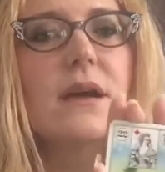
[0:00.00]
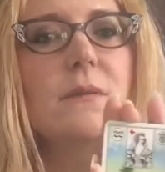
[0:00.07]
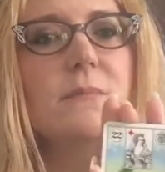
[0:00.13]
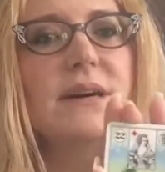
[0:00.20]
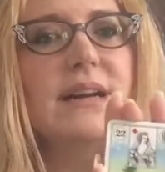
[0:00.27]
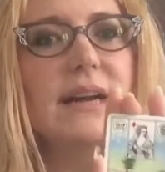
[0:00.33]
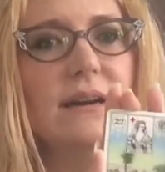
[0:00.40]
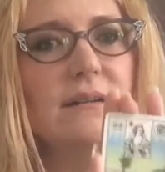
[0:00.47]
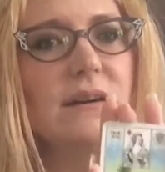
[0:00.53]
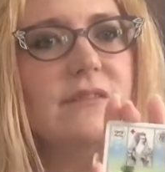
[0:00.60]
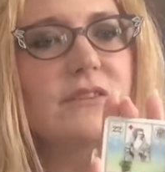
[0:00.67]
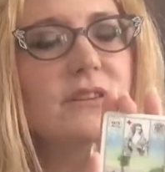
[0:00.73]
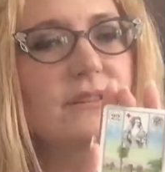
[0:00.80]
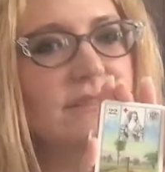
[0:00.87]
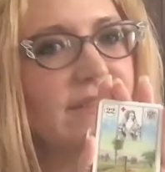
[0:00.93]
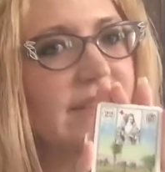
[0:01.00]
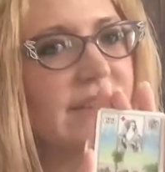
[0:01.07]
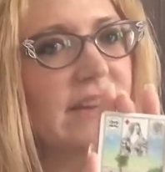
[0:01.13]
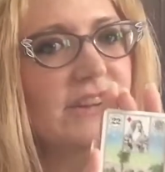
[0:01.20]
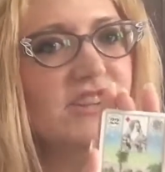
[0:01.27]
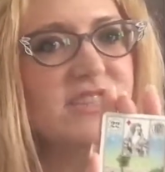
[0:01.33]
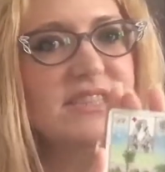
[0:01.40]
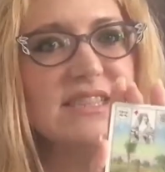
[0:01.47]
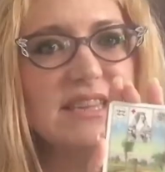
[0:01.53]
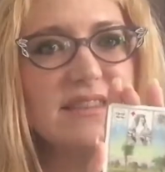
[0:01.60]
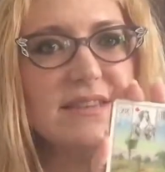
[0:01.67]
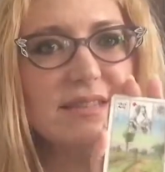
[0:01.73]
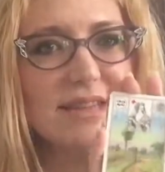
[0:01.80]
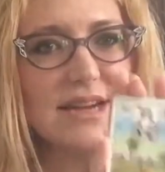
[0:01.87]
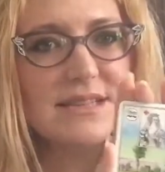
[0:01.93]
But however, they just see
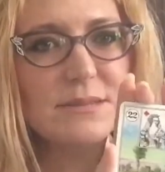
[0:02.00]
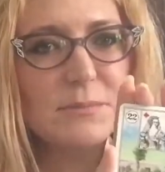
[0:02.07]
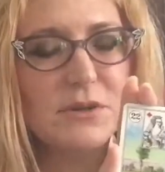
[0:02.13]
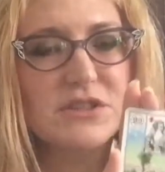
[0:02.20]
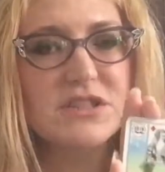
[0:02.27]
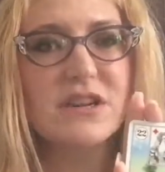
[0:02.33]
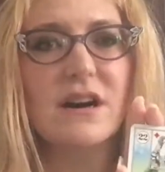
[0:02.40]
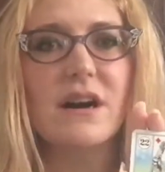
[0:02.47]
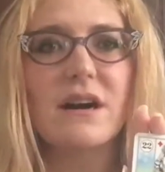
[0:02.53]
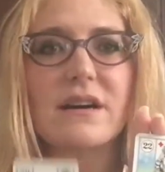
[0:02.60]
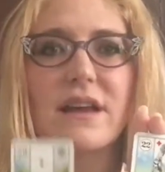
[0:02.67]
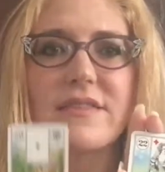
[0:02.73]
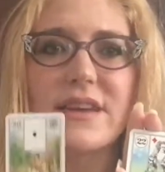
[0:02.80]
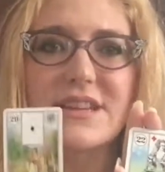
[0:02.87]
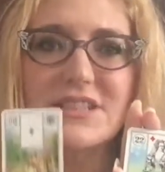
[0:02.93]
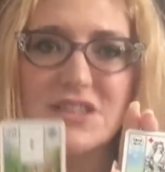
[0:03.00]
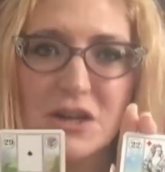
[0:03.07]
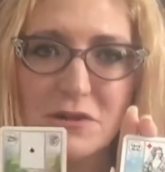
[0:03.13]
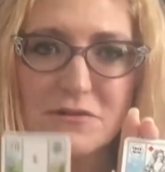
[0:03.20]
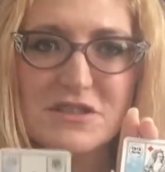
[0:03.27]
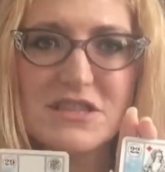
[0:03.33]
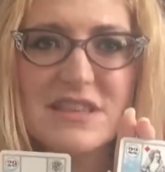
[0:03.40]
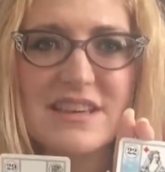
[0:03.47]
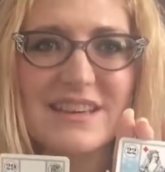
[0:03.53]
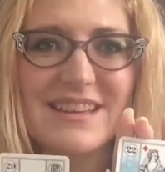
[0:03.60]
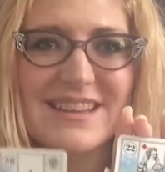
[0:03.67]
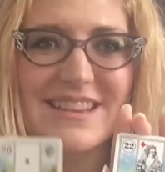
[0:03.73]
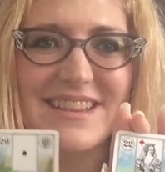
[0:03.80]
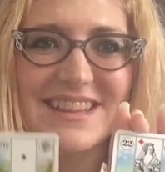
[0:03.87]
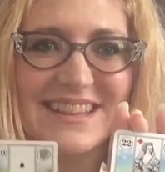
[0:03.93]
this as a person card and they don't see the
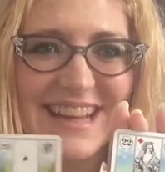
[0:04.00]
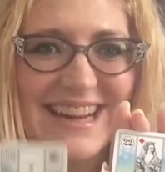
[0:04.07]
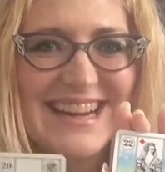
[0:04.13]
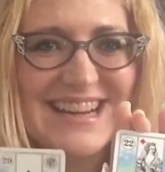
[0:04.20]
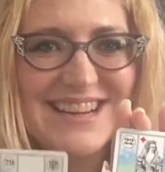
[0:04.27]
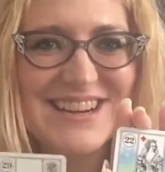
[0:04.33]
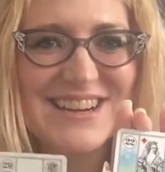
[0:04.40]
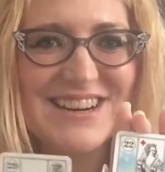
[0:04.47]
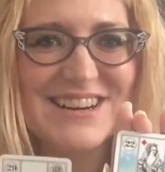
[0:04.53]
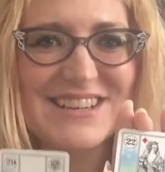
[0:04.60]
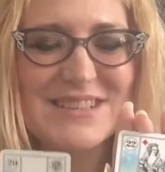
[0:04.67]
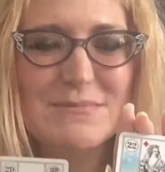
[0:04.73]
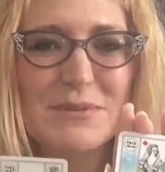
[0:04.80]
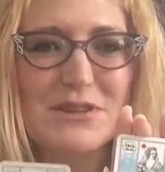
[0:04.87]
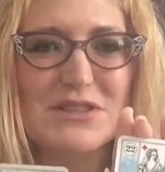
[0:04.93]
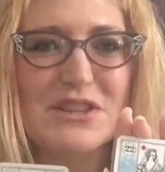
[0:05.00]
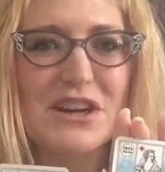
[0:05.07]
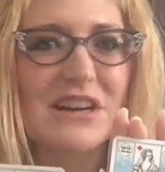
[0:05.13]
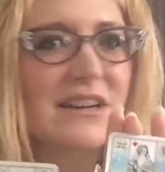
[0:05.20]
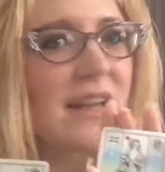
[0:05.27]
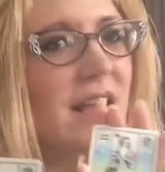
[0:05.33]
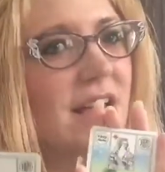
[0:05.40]
the lady card as a person card.